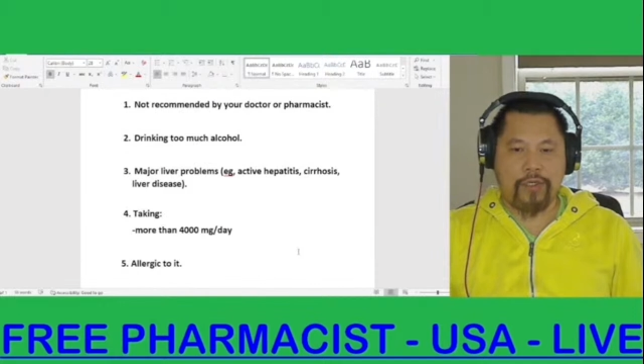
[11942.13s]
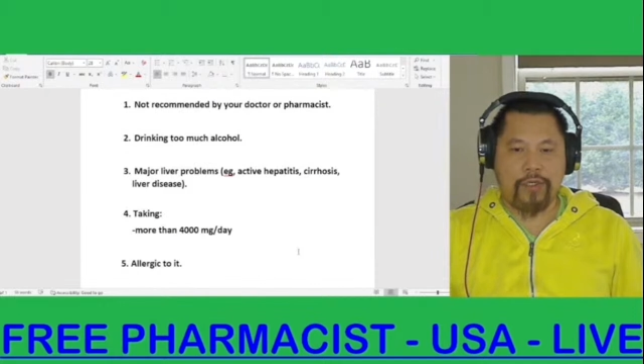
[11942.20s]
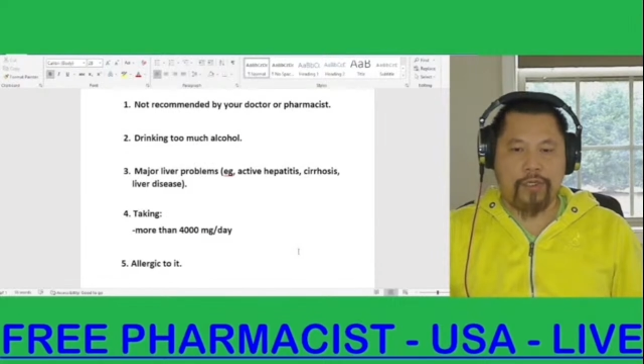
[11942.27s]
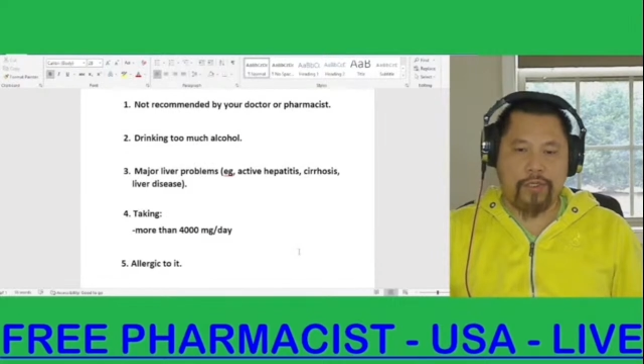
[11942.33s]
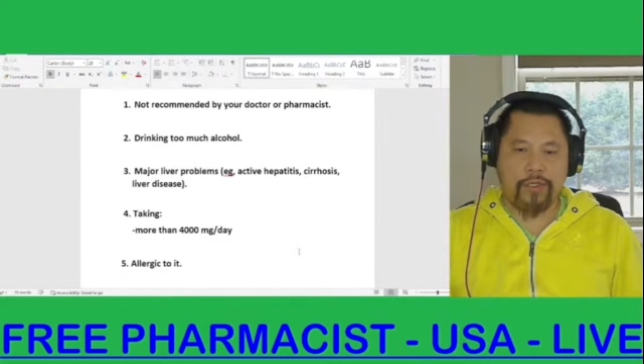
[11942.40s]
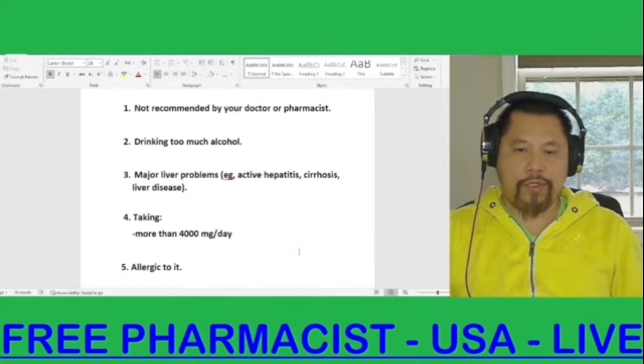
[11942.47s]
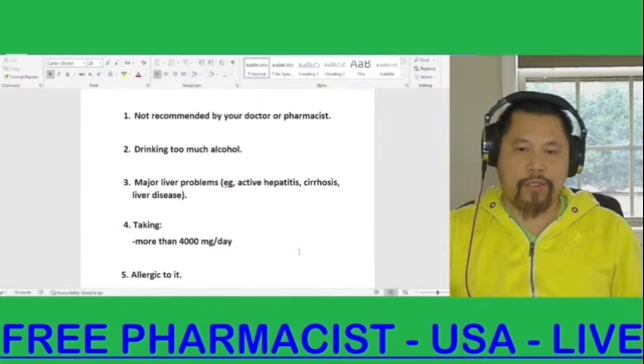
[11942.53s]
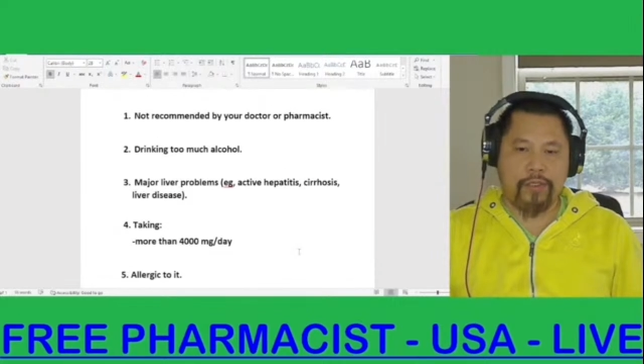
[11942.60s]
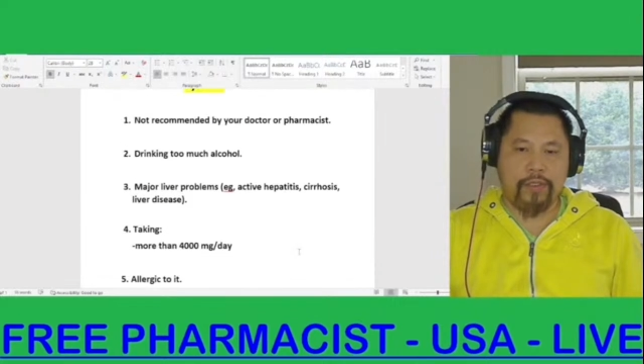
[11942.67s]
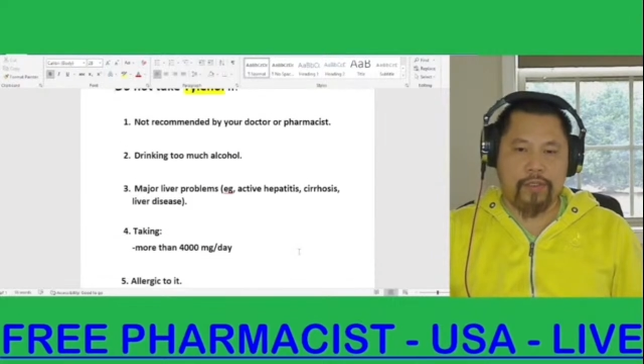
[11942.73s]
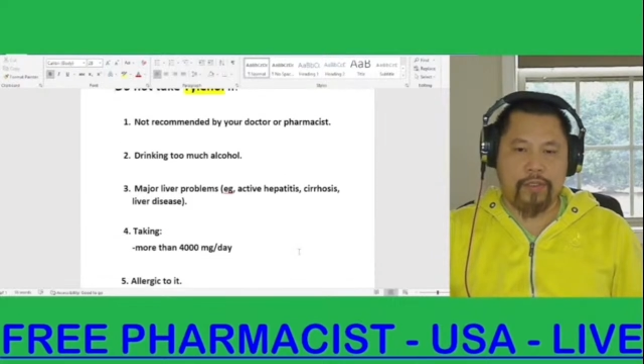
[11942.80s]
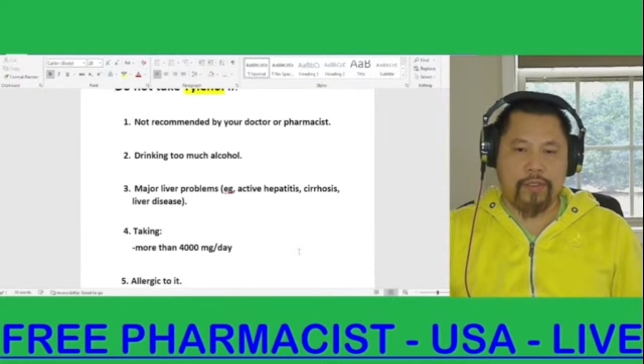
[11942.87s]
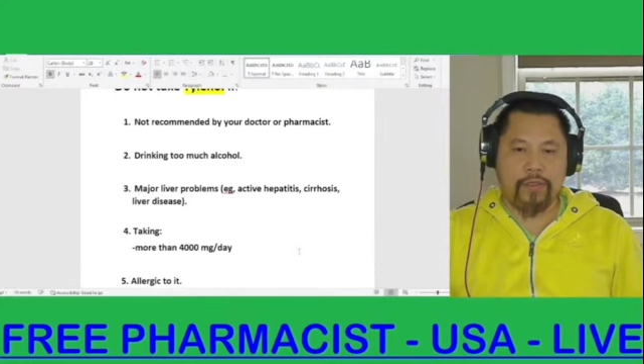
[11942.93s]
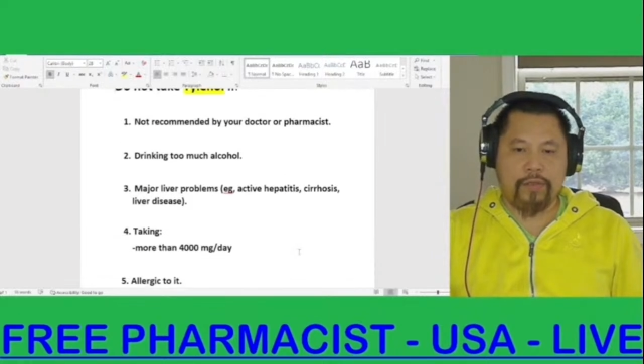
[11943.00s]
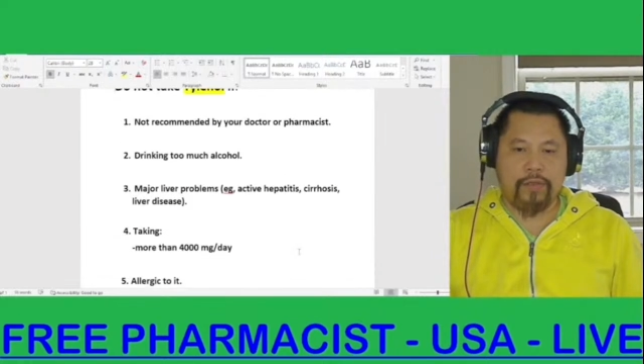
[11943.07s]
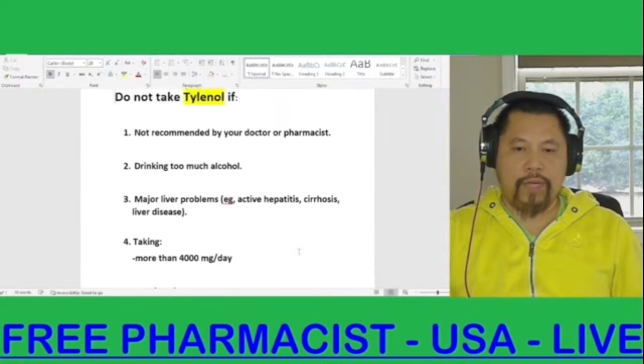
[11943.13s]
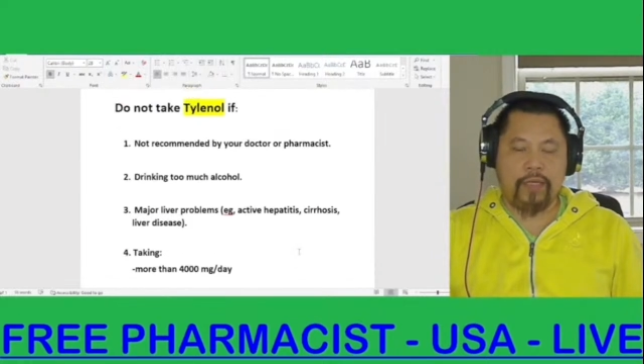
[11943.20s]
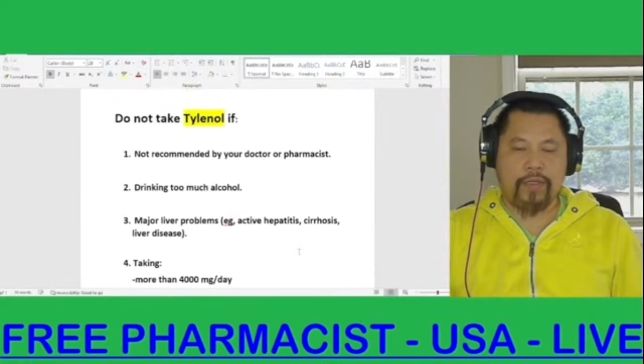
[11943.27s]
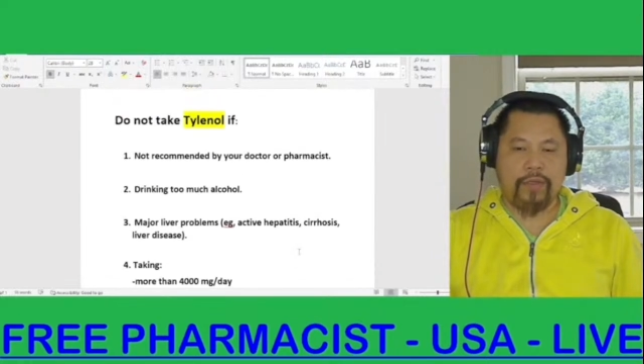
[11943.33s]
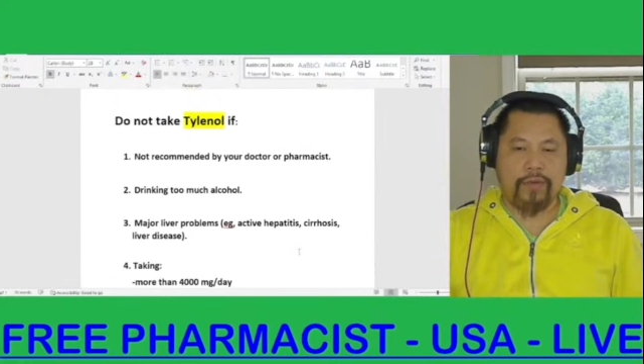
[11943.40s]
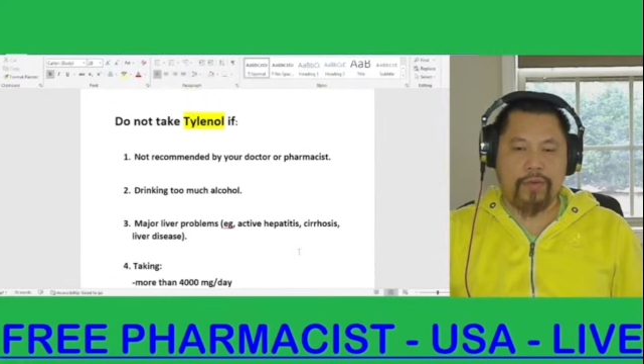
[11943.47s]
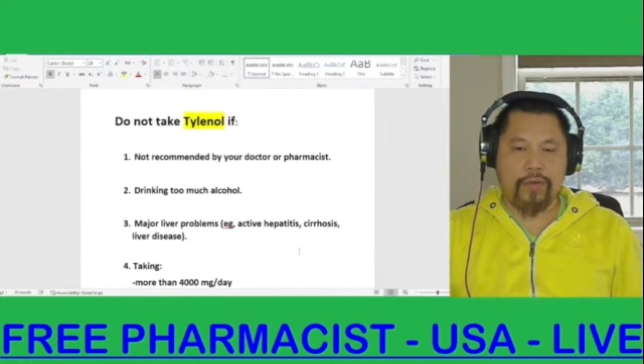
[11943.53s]
Caution.
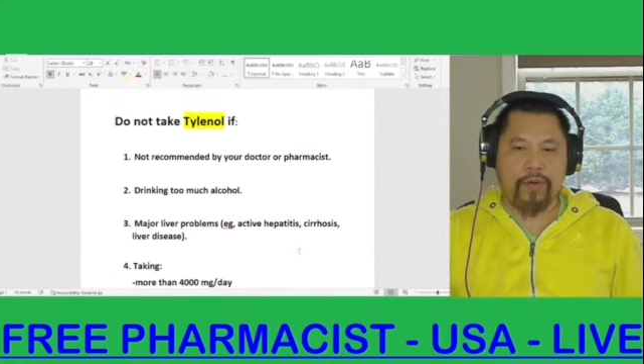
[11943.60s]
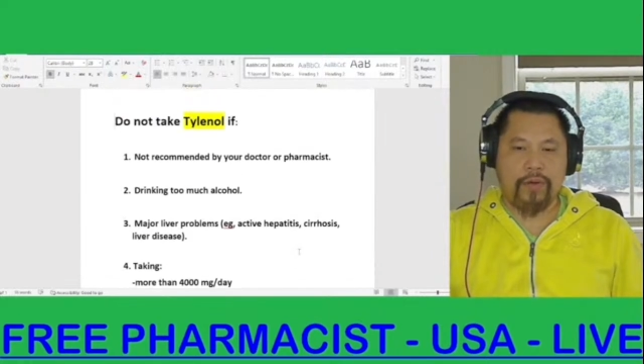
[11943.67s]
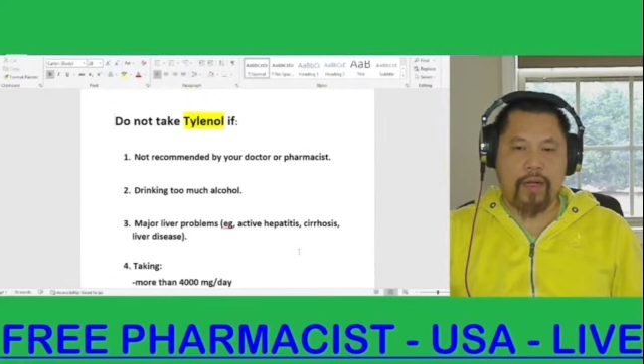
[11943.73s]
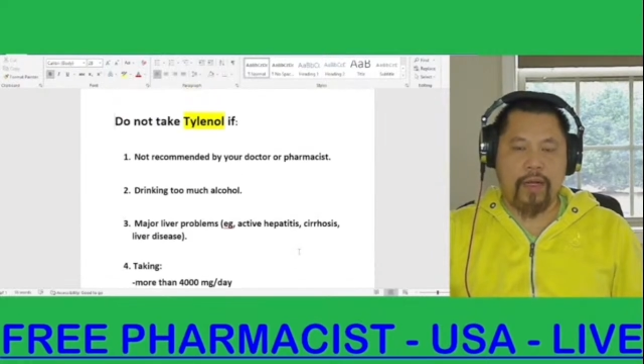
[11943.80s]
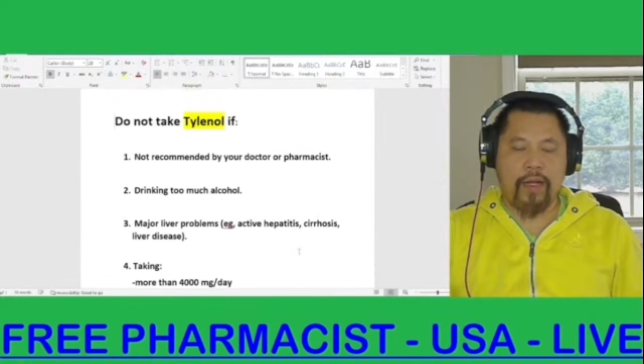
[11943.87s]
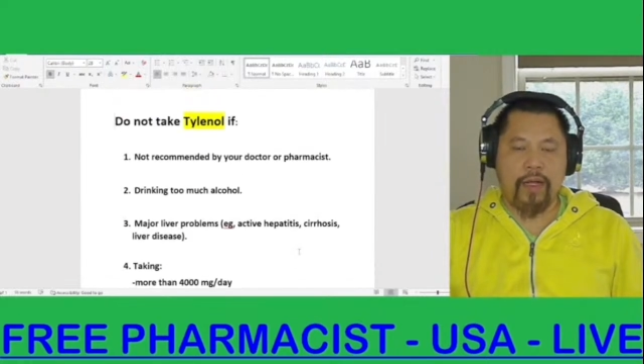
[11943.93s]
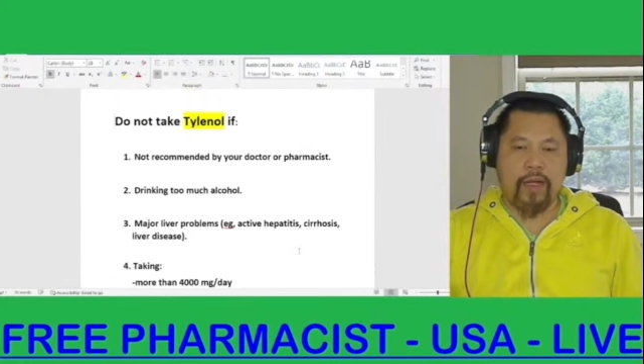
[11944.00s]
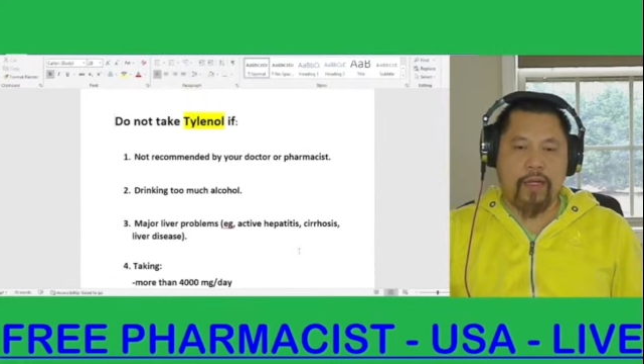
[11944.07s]
Make sure you